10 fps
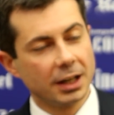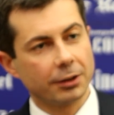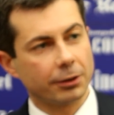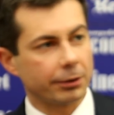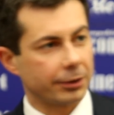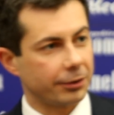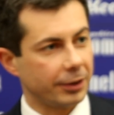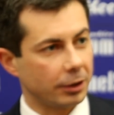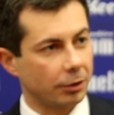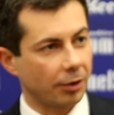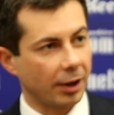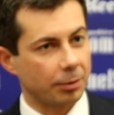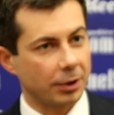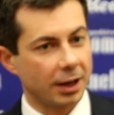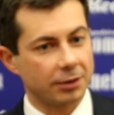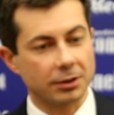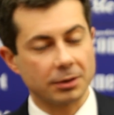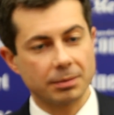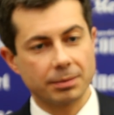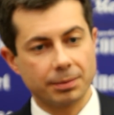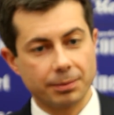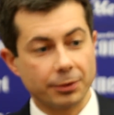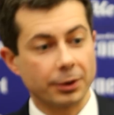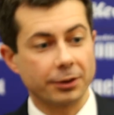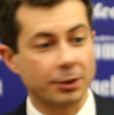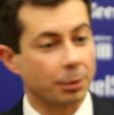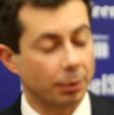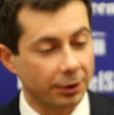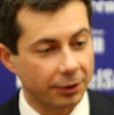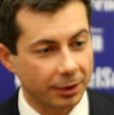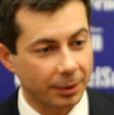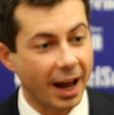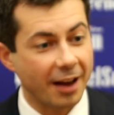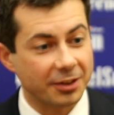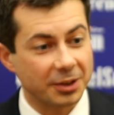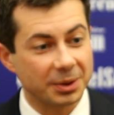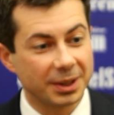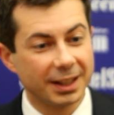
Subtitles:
surface vehicle transportation for the simple reason that we have to.